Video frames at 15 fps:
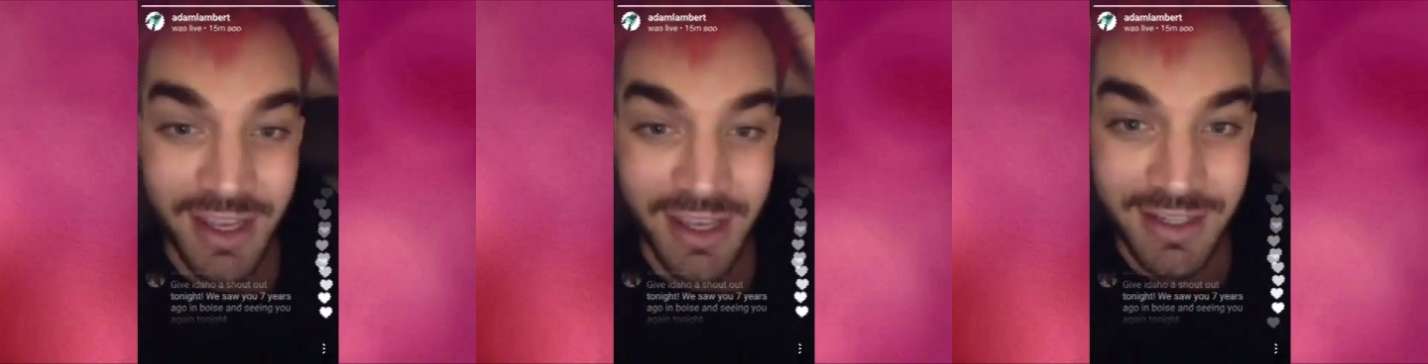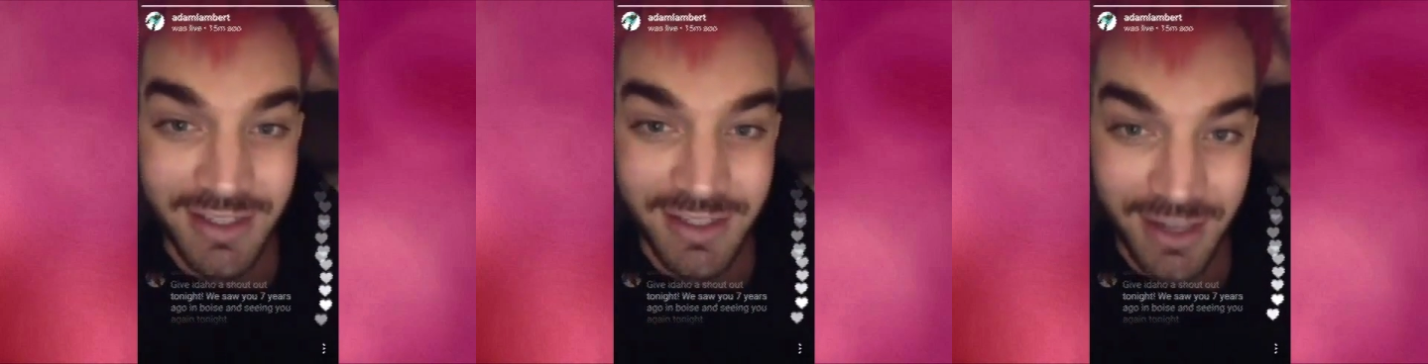
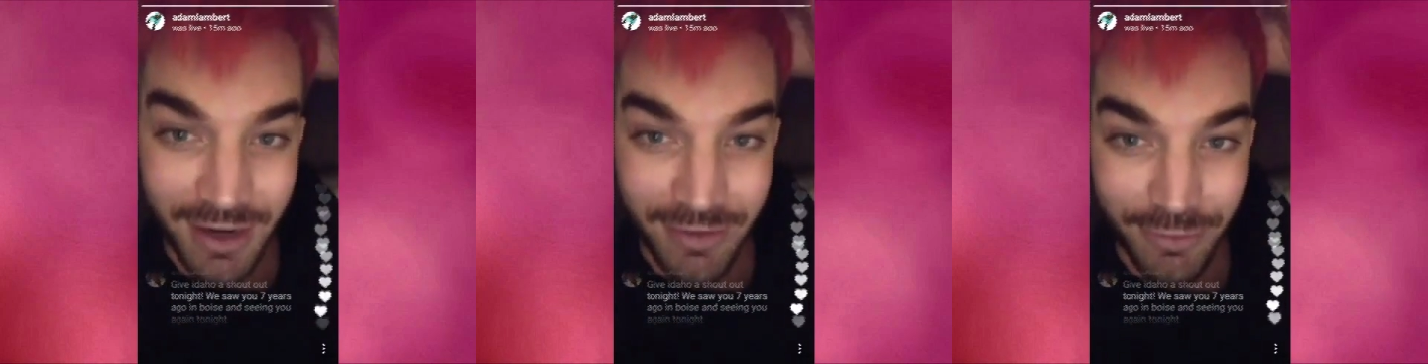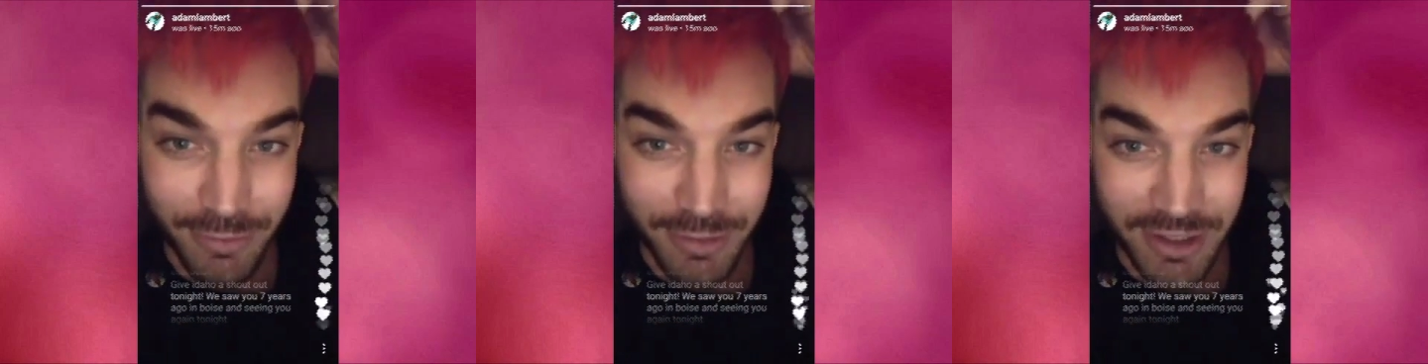it is
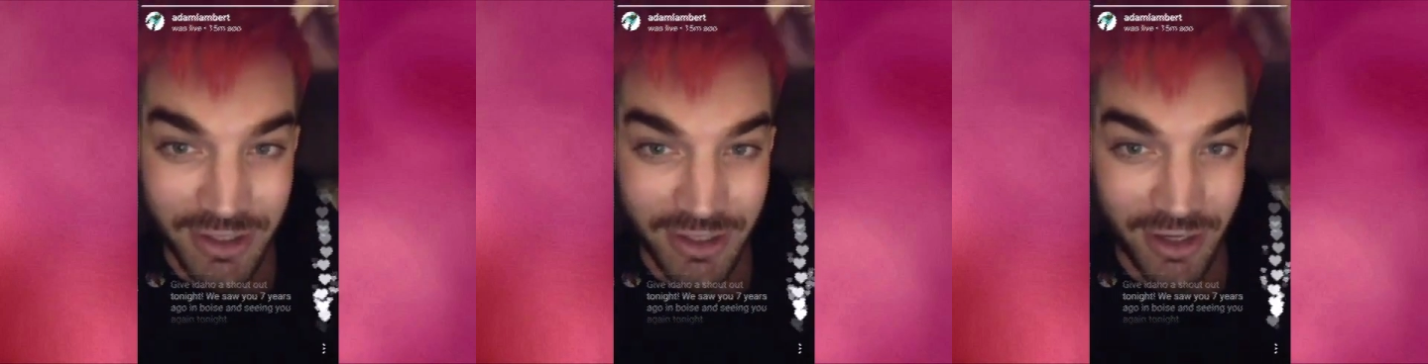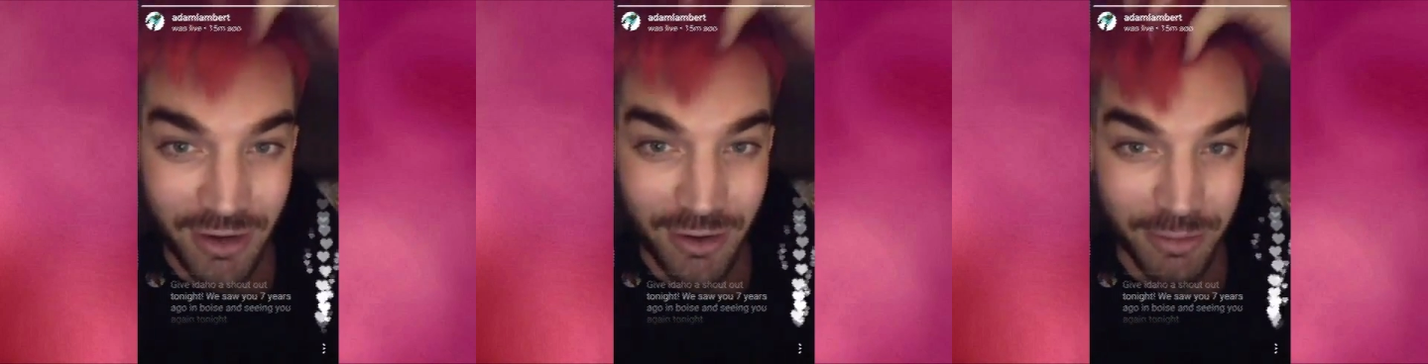time for me
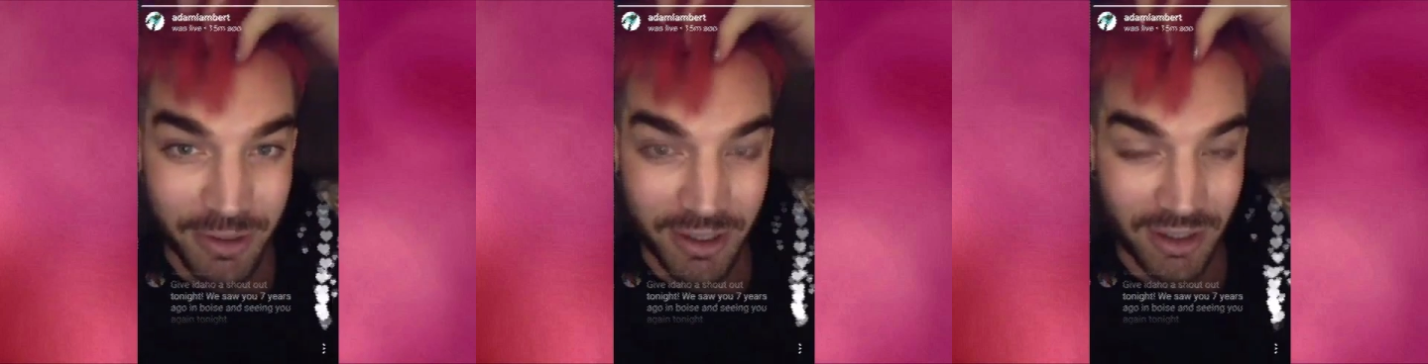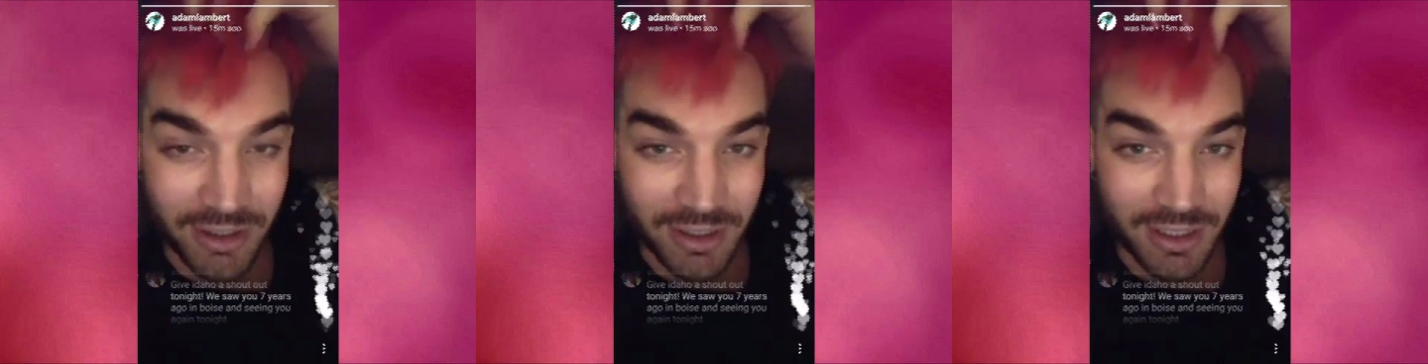to go,
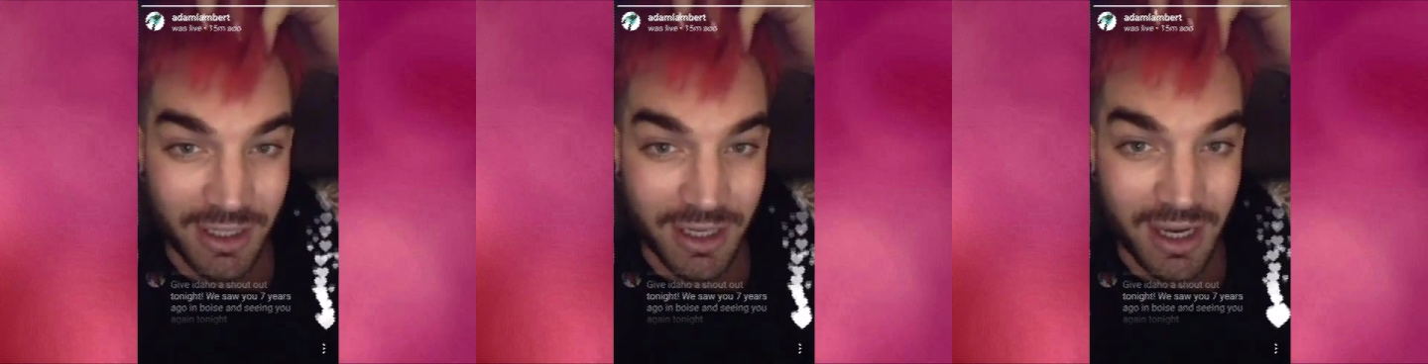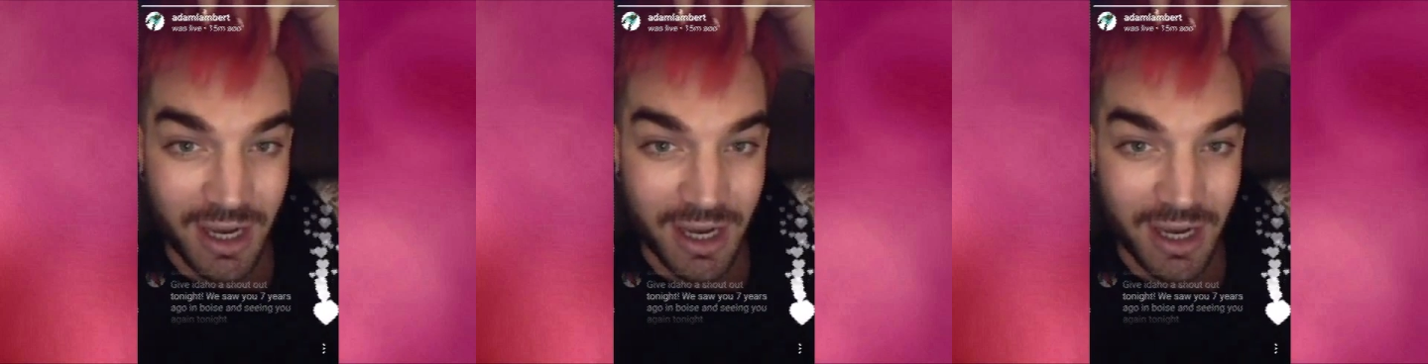apparently.